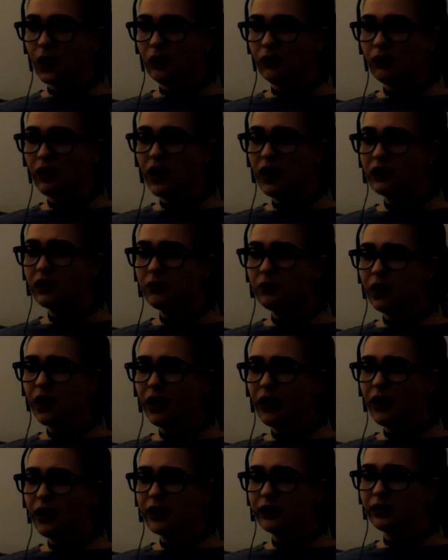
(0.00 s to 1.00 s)
A random
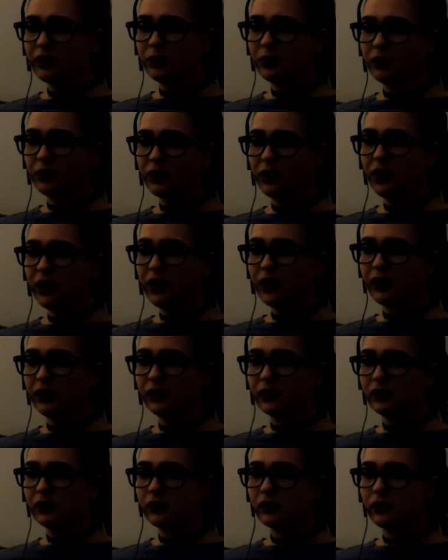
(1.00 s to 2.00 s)
character,
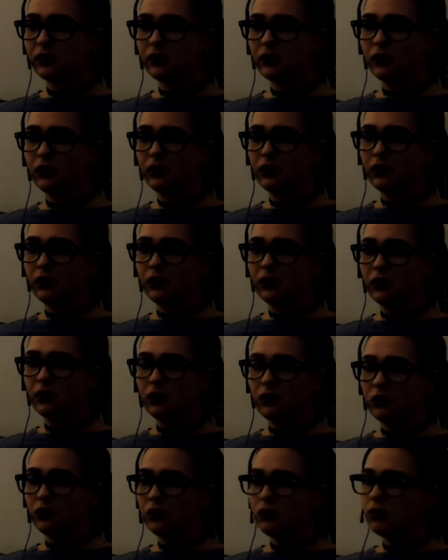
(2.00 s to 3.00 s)
please.
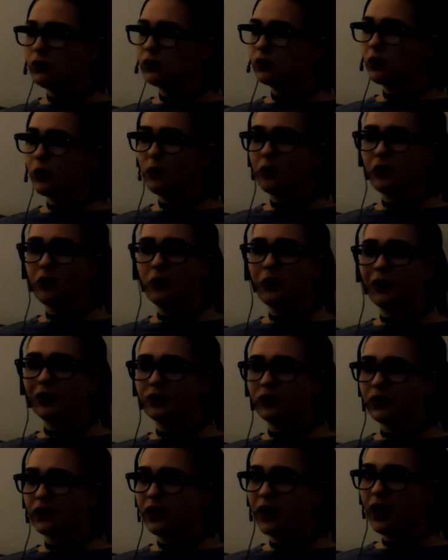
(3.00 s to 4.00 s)
Ooh, Scorpion, you
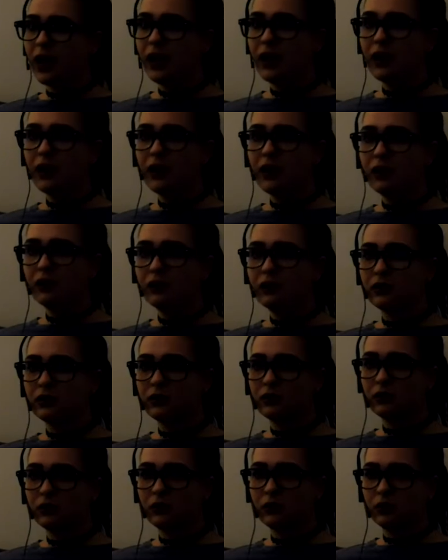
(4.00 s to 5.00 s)
about to get it.
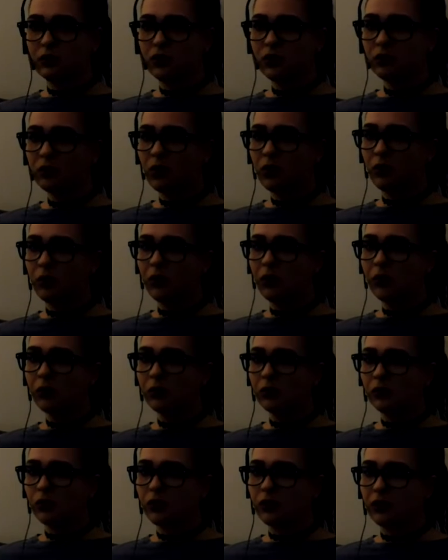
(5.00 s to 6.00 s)
Oh, she's blowing
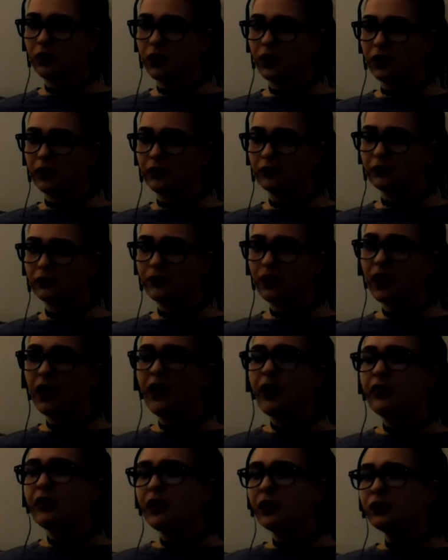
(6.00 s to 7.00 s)
bubbles already.
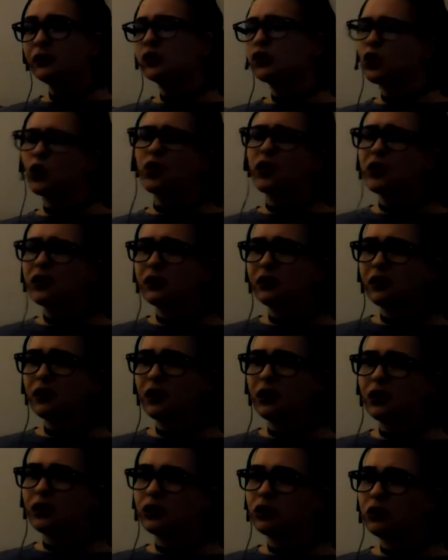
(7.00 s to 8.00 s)
That's Sonya's
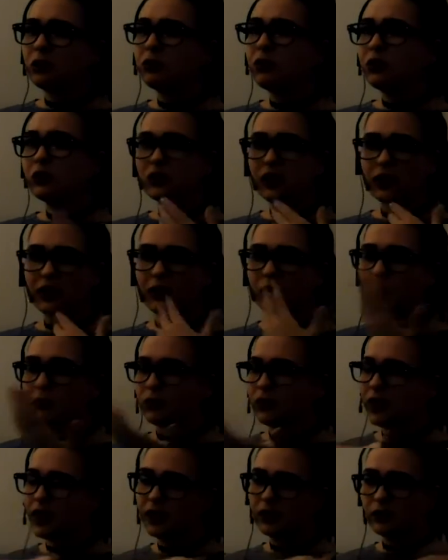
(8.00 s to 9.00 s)
thing. She blows like
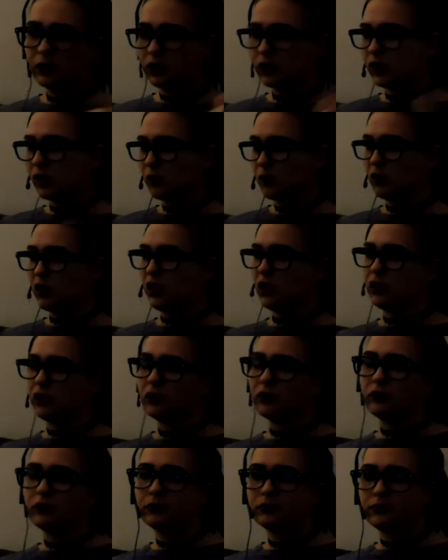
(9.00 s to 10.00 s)
the kiss or something.